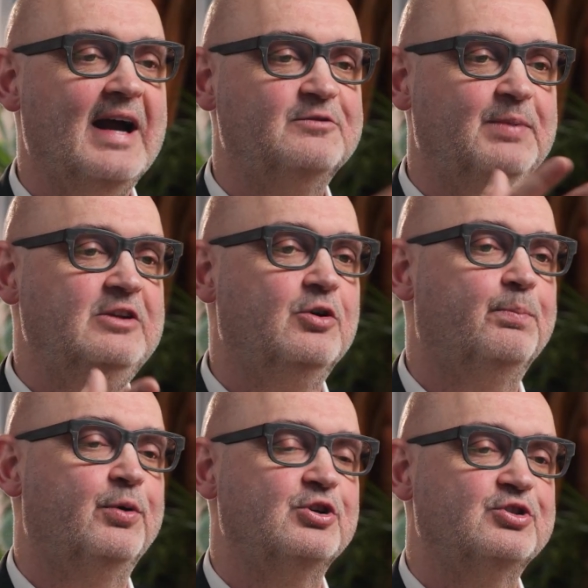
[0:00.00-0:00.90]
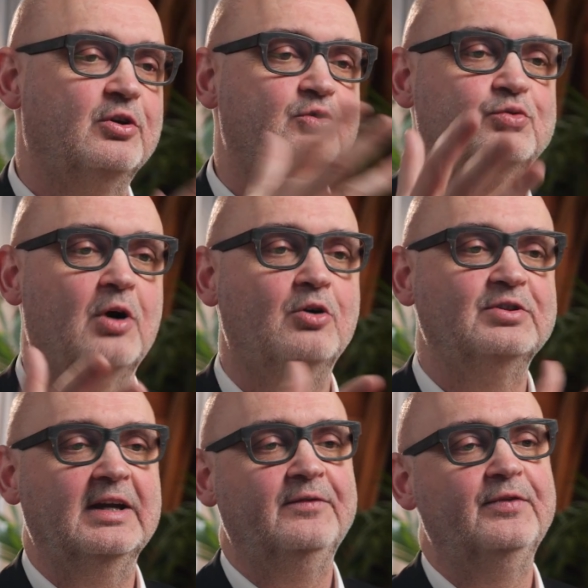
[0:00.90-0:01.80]
has been your personal
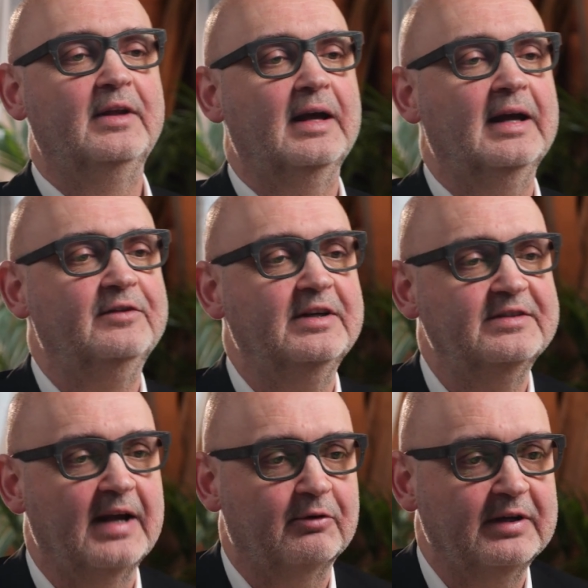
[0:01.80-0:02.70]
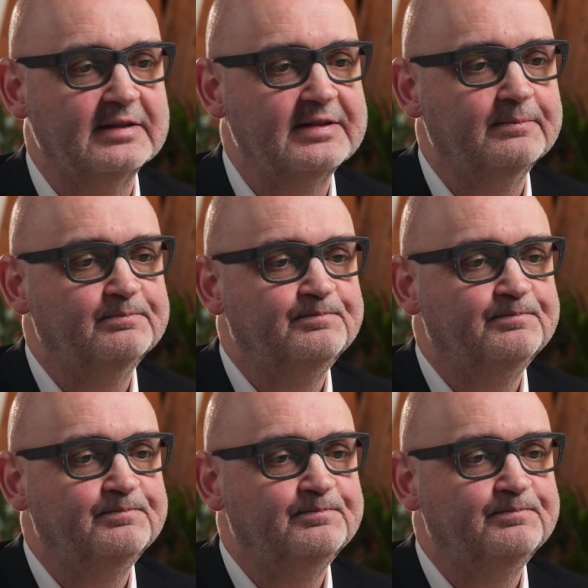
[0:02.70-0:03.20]
growth in these areas?